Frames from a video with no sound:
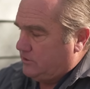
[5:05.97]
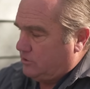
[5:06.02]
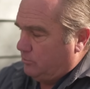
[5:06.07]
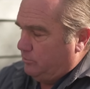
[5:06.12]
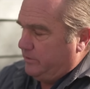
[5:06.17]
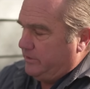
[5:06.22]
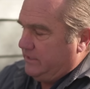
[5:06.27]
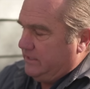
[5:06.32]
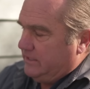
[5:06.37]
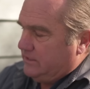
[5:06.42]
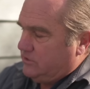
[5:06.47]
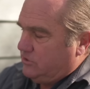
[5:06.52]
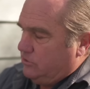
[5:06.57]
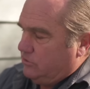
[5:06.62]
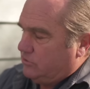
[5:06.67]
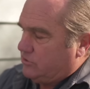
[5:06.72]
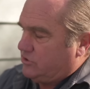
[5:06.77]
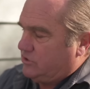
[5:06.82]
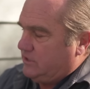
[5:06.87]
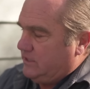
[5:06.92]
And so with this,
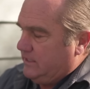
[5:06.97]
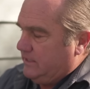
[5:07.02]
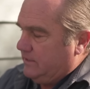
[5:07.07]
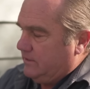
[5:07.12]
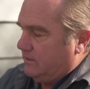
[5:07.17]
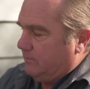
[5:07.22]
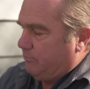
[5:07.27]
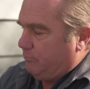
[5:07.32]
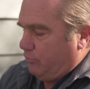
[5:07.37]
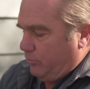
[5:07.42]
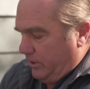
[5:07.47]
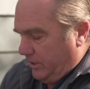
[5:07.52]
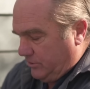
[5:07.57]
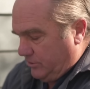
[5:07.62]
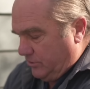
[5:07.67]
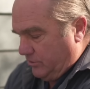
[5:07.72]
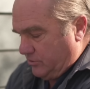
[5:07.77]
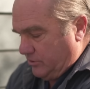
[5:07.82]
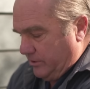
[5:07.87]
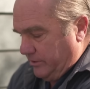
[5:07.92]
you're seeing the
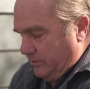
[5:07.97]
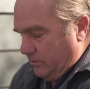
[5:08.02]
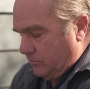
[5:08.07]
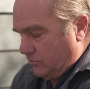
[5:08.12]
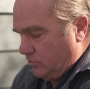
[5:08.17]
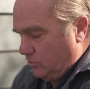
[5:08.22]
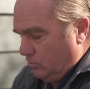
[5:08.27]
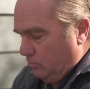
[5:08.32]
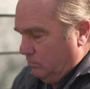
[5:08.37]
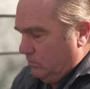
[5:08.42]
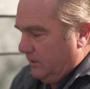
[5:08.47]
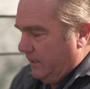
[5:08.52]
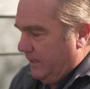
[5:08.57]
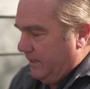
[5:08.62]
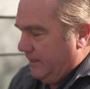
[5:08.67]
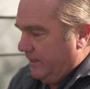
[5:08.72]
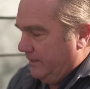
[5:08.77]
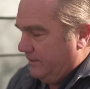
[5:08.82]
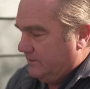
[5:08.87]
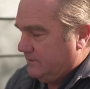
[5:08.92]
pressures on those two
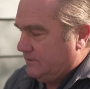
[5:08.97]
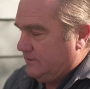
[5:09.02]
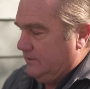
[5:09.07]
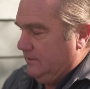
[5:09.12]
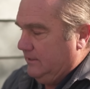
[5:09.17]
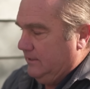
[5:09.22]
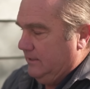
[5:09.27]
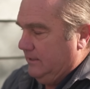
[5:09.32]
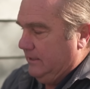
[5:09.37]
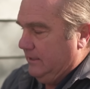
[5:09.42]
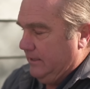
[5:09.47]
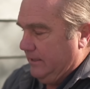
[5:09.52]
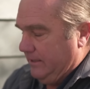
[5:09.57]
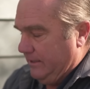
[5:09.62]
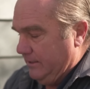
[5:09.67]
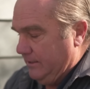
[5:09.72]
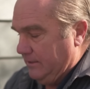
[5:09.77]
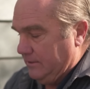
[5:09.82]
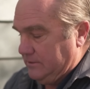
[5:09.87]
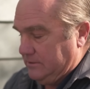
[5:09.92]
lines.
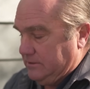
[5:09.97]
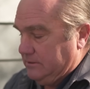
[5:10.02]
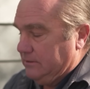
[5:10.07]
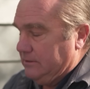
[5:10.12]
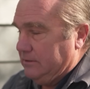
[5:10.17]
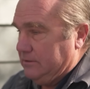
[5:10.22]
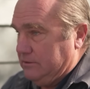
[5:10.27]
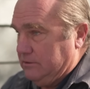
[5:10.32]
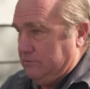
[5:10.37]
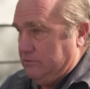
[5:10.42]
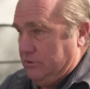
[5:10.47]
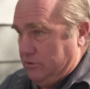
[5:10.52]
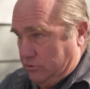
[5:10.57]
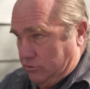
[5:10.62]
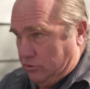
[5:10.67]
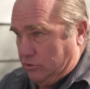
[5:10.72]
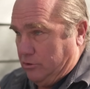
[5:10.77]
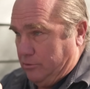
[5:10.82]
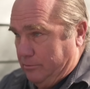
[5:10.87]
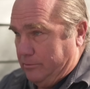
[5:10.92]
Exactly. That's to
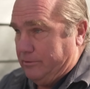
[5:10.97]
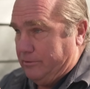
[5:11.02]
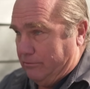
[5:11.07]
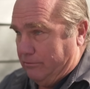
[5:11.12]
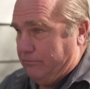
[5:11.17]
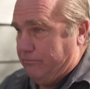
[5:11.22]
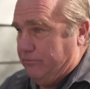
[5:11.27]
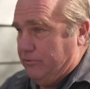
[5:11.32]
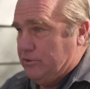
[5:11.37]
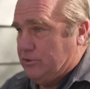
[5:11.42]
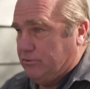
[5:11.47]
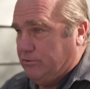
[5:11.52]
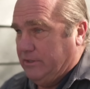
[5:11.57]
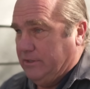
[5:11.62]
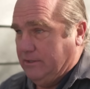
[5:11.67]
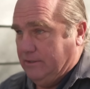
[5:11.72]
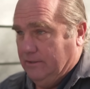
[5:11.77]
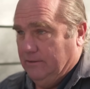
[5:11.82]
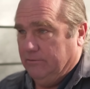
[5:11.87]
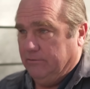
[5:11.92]
determine the
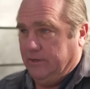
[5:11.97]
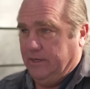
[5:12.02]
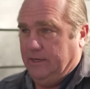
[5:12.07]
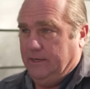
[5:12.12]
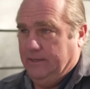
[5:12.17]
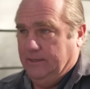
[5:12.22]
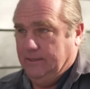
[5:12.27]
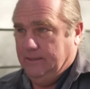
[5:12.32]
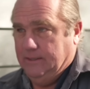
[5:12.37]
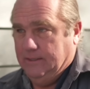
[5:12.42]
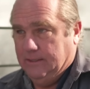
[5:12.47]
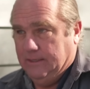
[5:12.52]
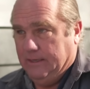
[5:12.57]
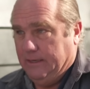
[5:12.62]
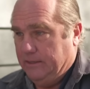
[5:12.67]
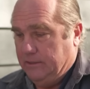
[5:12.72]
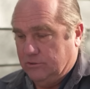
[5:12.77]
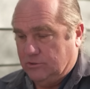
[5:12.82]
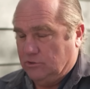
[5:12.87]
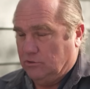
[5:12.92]
refrigerant. Exactly.
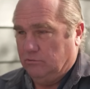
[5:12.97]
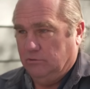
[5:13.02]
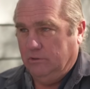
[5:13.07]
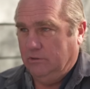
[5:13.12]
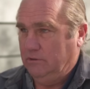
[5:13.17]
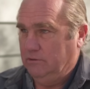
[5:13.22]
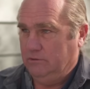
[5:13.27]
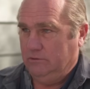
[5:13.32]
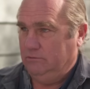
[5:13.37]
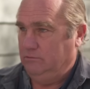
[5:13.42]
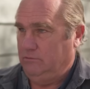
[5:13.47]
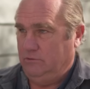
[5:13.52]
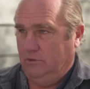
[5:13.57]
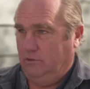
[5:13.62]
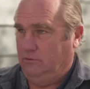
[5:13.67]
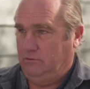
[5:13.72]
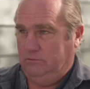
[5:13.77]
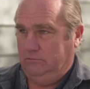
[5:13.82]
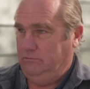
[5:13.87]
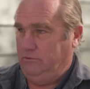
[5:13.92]
And so
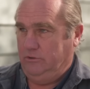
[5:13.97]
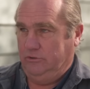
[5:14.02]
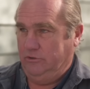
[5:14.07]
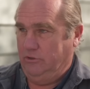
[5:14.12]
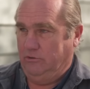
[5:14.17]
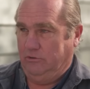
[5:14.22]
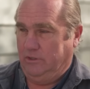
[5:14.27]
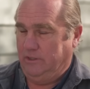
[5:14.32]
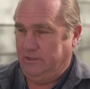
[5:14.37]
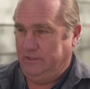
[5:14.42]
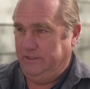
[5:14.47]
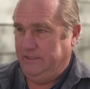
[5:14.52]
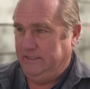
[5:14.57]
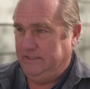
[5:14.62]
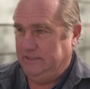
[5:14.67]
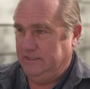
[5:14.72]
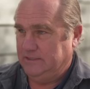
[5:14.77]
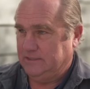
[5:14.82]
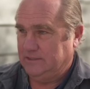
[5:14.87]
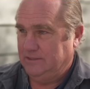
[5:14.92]
you'll no longer need
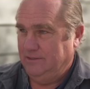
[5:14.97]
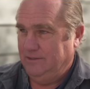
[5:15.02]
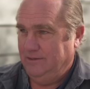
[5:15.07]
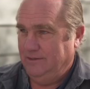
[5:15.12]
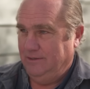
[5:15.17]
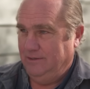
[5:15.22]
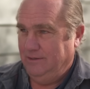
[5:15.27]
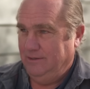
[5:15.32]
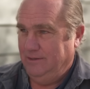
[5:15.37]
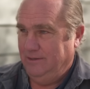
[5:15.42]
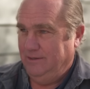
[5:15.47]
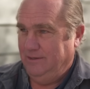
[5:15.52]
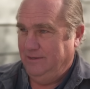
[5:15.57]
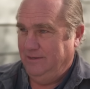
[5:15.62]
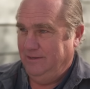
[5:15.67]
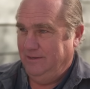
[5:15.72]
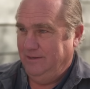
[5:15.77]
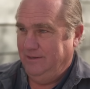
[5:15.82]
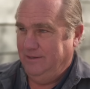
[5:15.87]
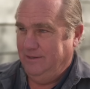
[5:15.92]
this? No longer
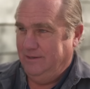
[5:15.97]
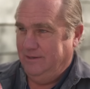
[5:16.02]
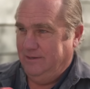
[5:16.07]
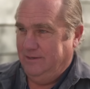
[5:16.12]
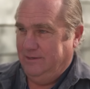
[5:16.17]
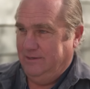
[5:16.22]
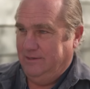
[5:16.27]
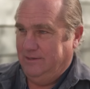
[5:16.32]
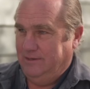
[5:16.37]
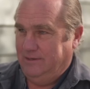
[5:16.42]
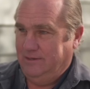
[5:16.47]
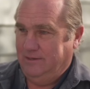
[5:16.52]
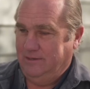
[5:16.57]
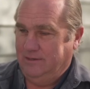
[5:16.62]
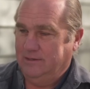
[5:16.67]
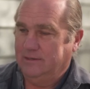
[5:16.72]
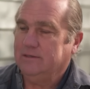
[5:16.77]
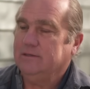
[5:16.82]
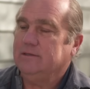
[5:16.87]
need to troubleshoot.